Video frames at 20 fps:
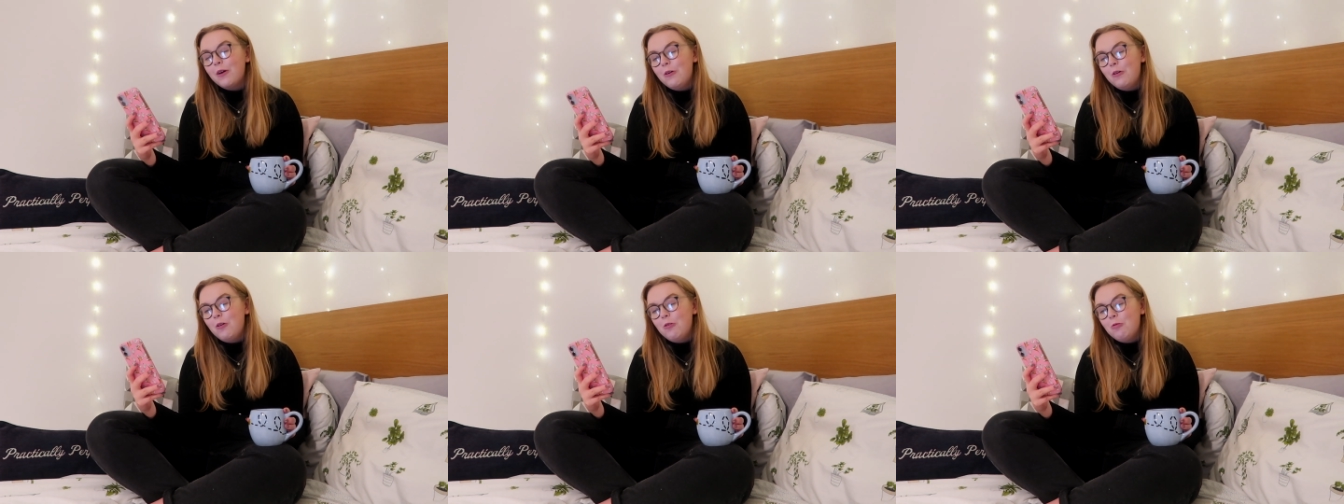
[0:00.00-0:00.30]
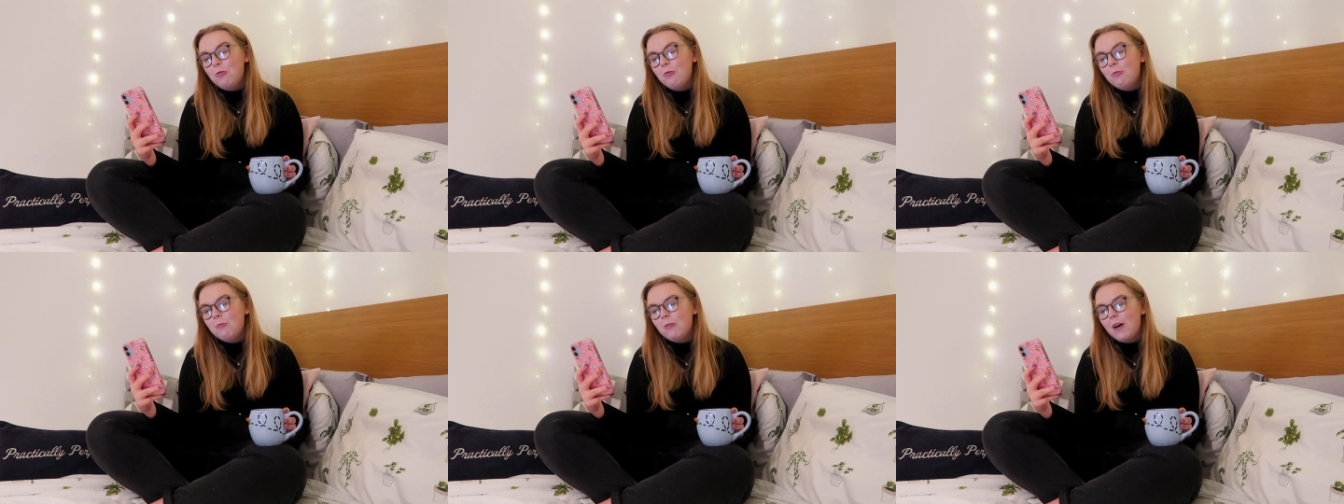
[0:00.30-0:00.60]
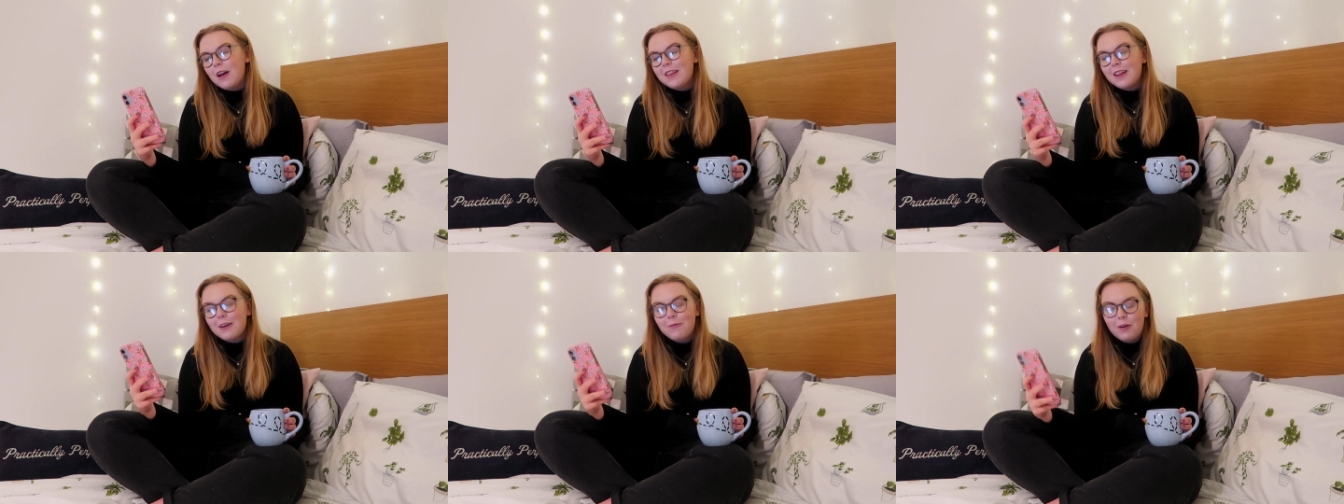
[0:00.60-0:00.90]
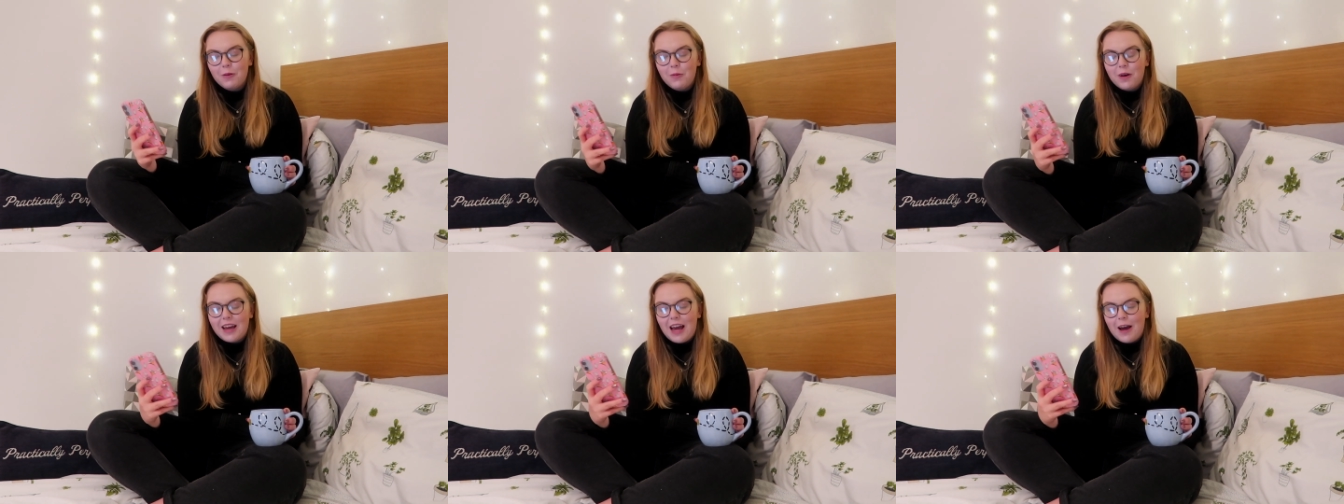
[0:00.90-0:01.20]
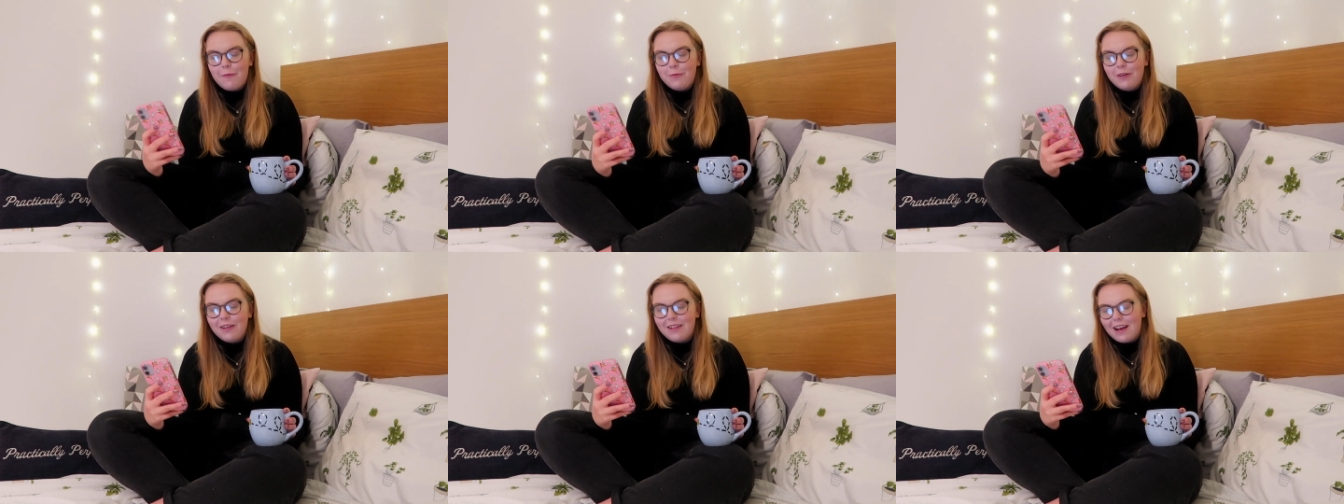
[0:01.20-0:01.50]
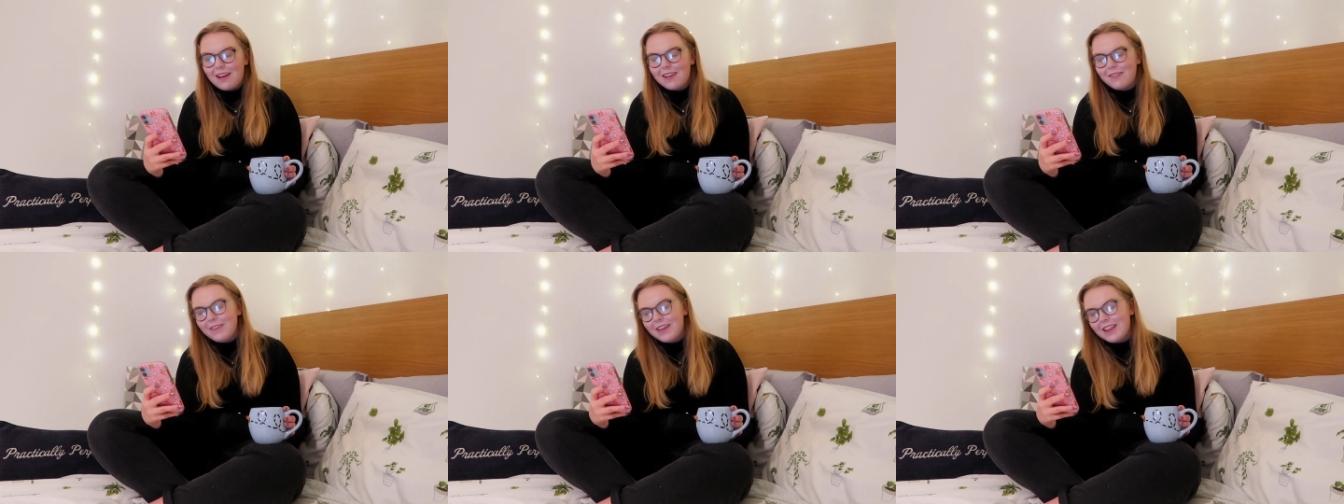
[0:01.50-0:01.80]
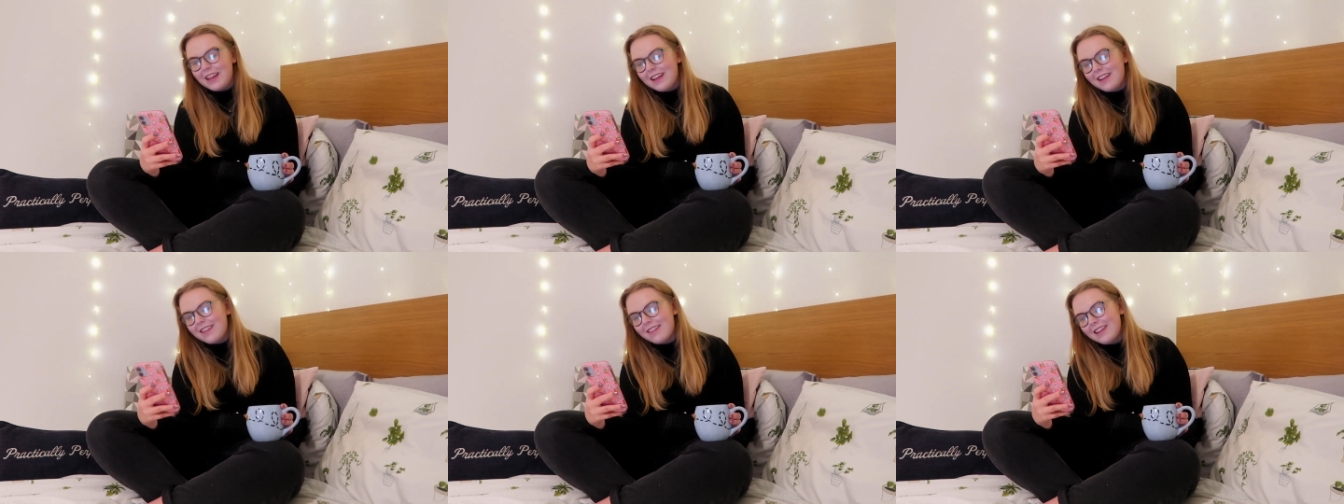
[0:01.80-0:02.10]
Oh, I think one of my campers asked me
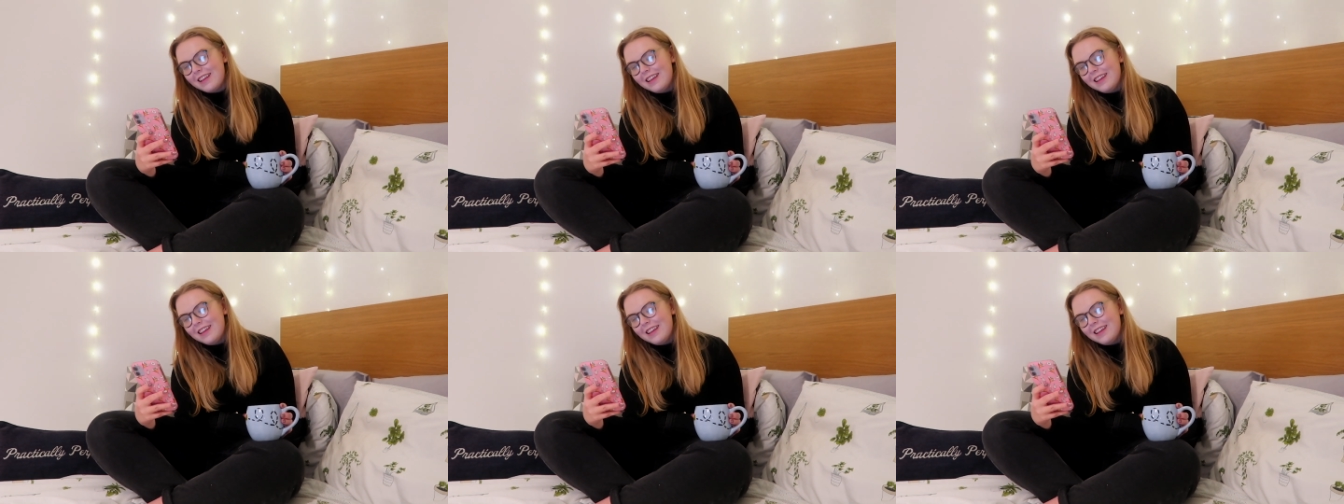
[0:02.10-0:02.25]
this.